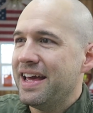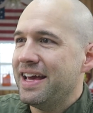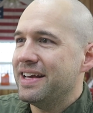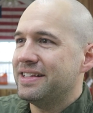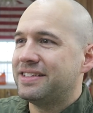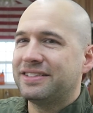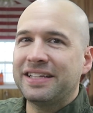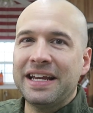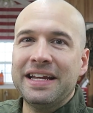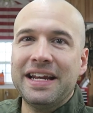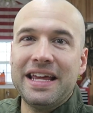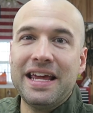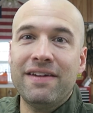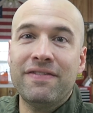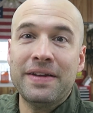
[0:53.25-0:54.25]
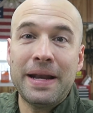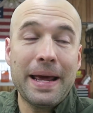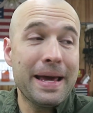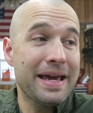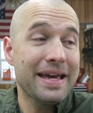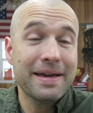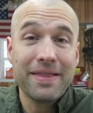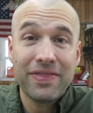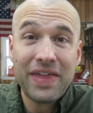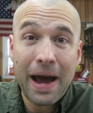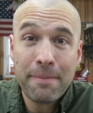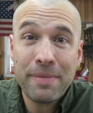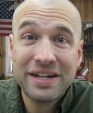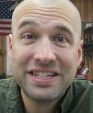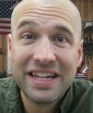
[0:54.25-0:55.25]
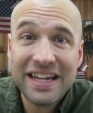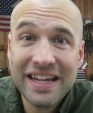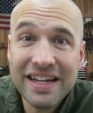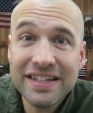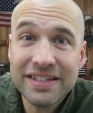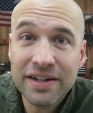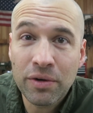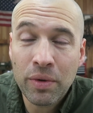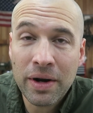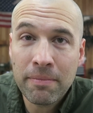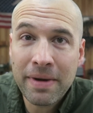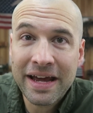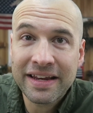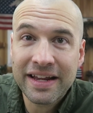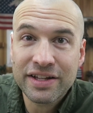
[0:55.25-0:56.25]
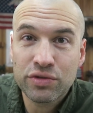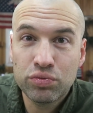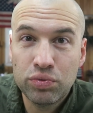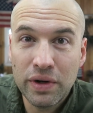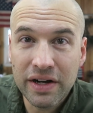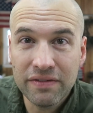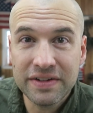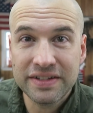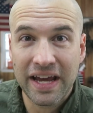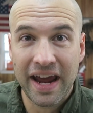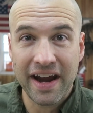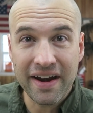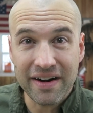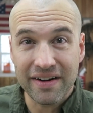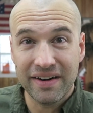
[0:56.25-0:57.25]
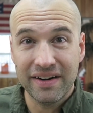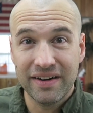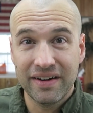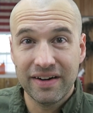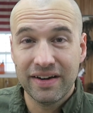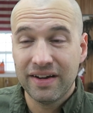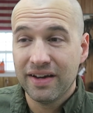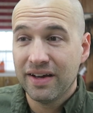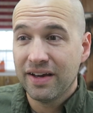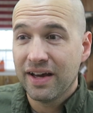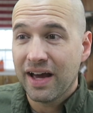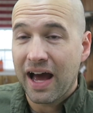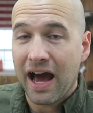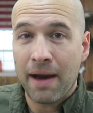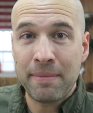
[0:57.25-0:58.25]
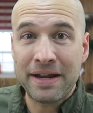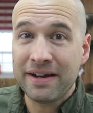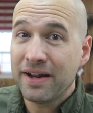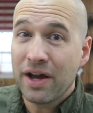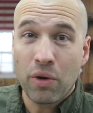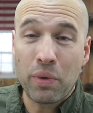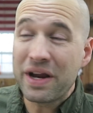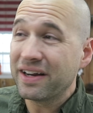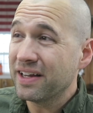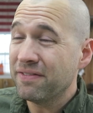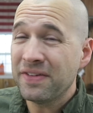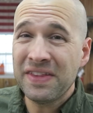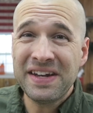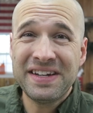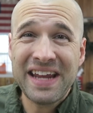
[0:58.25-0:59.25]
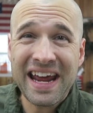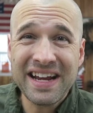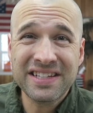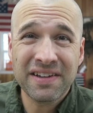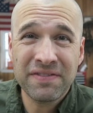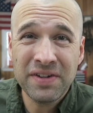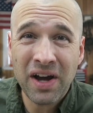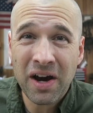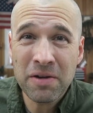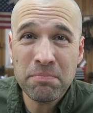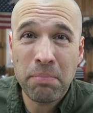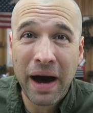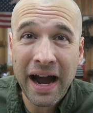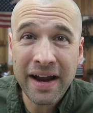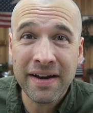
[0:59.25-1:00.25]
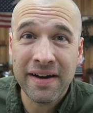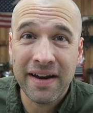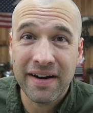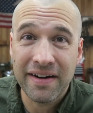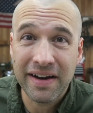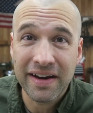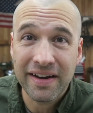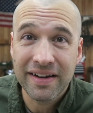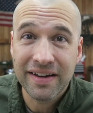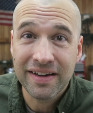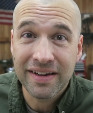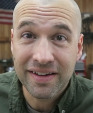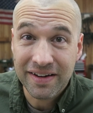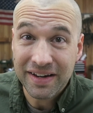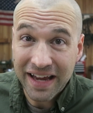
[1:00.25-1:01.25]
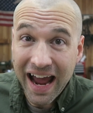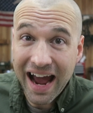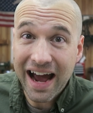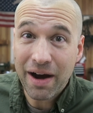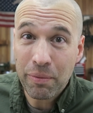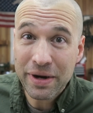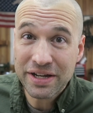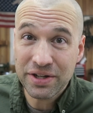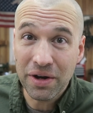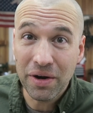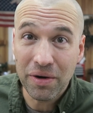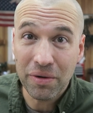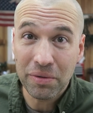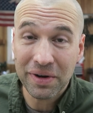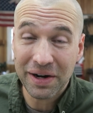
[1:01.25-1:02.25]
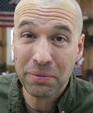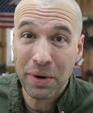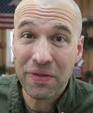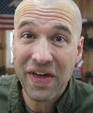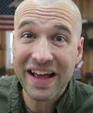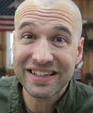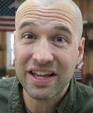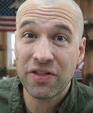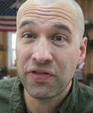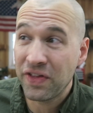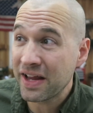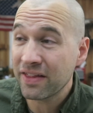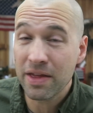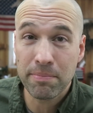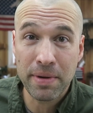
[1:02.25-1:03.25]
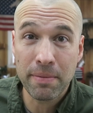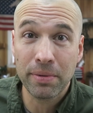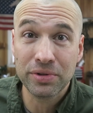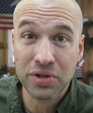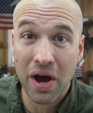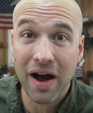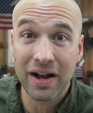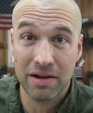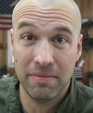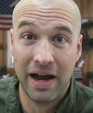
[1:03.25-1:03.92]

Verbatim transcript: is seen even that much easier when a man gets rid of his hair. I mean, we live in the days of non binary. Yeah, we do. that's a thing that people talk